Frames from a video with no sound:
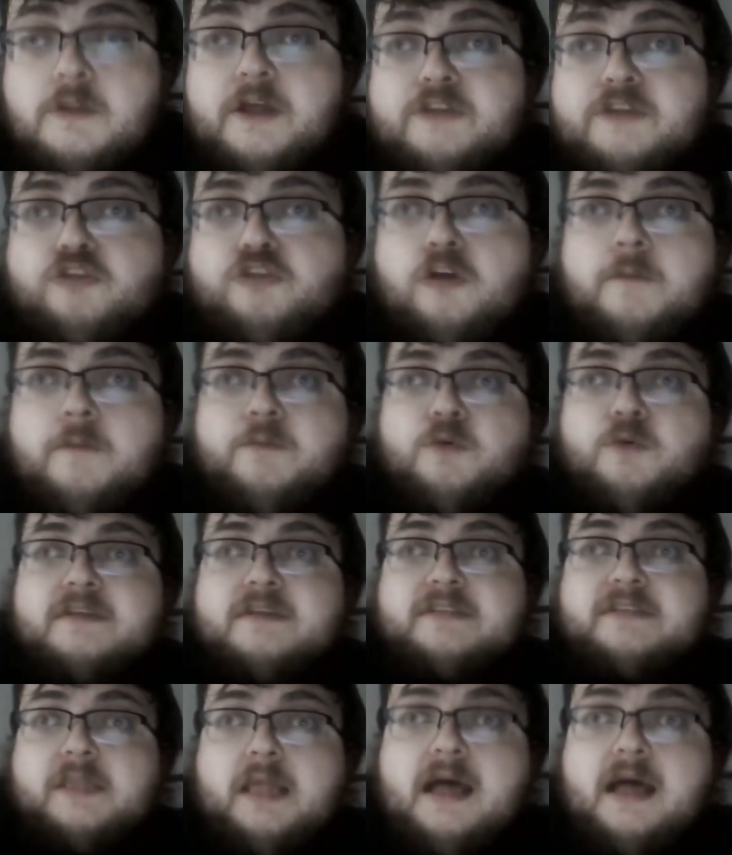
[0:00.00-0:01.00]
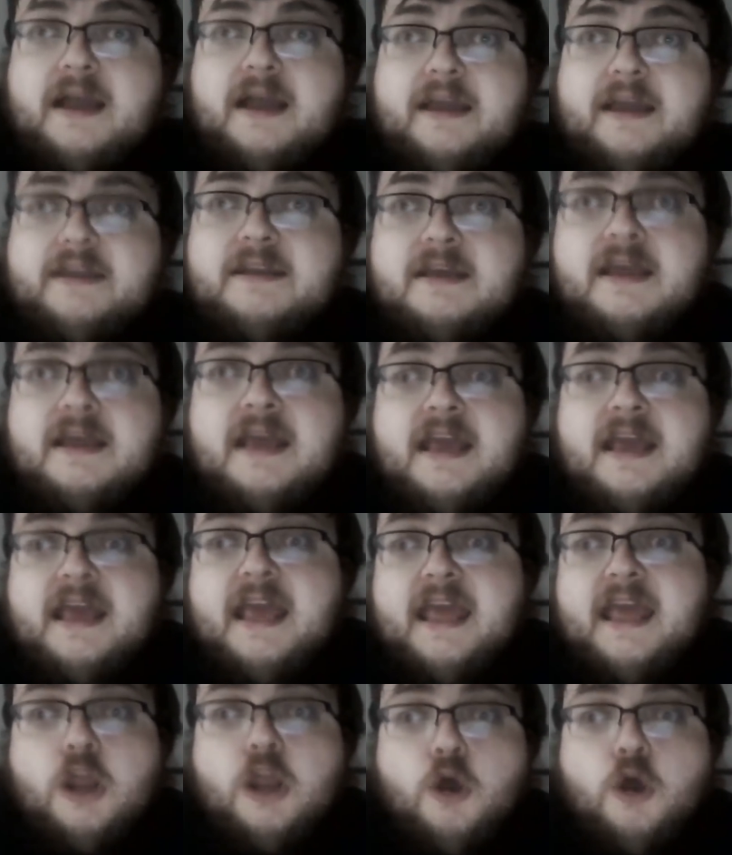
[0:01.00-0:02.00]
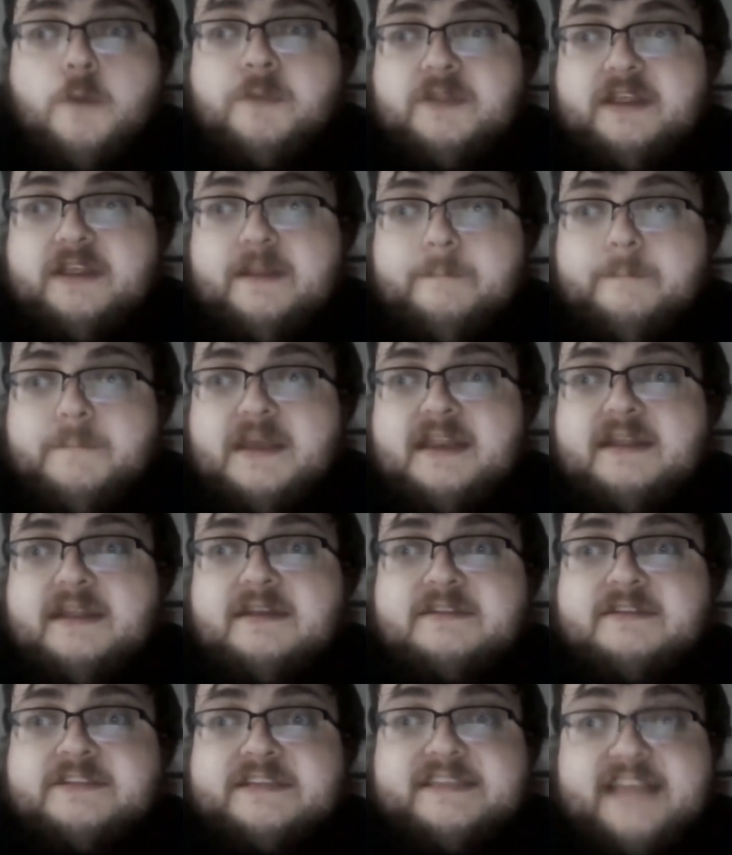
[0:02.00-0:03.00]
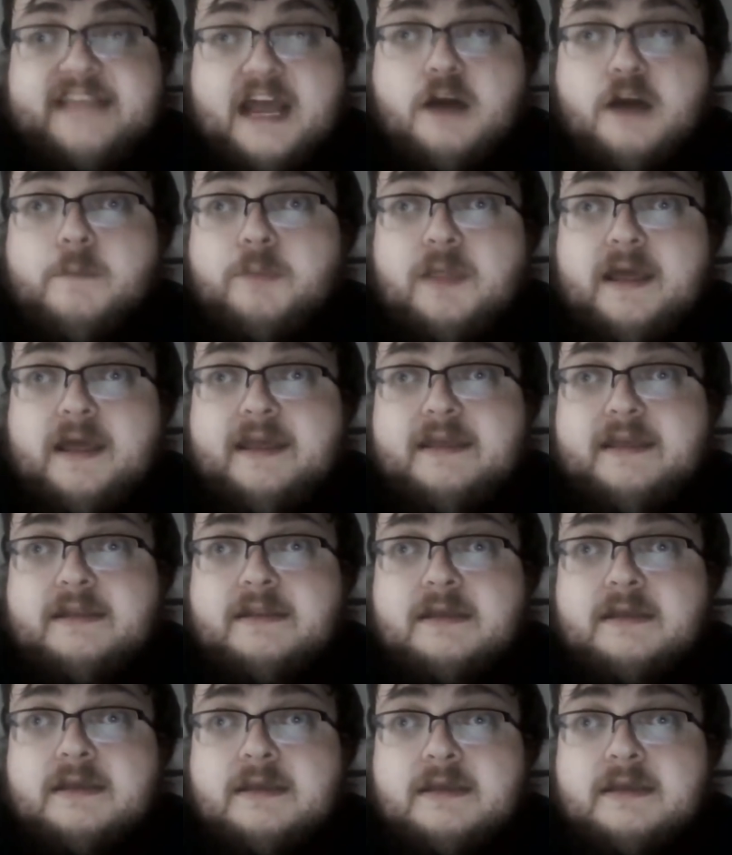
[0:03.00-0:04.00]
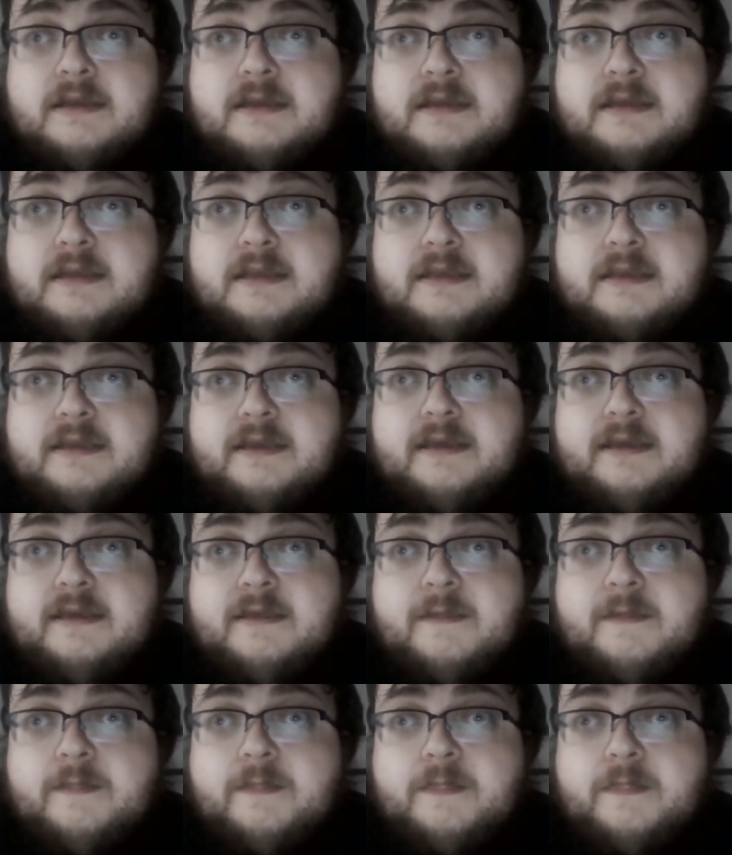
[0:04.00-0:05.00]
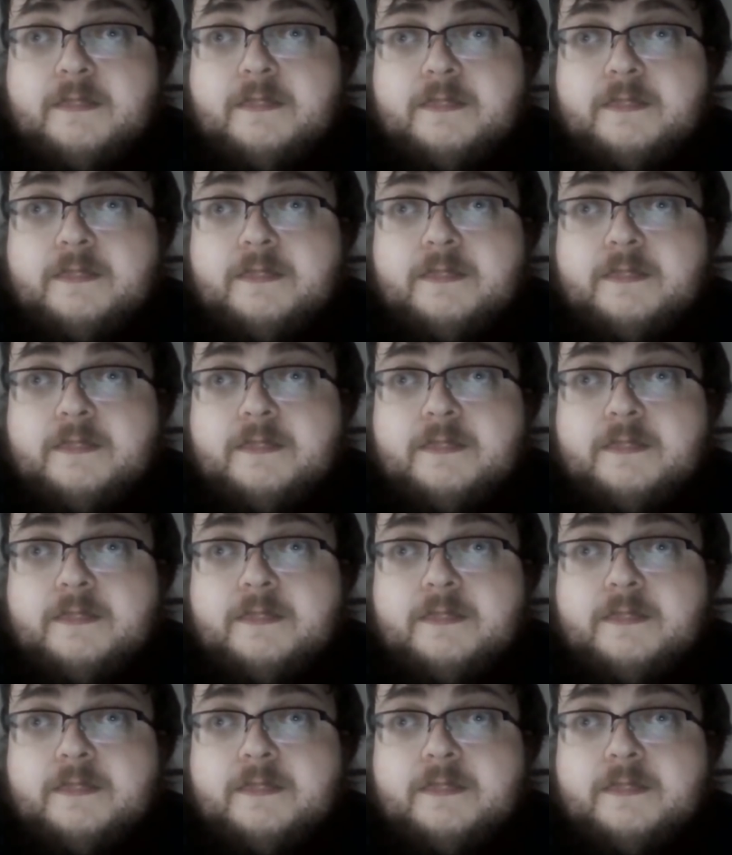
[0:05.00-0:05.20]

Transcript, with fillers: Unlike Trump, who has lied and openly admitted to downplaying the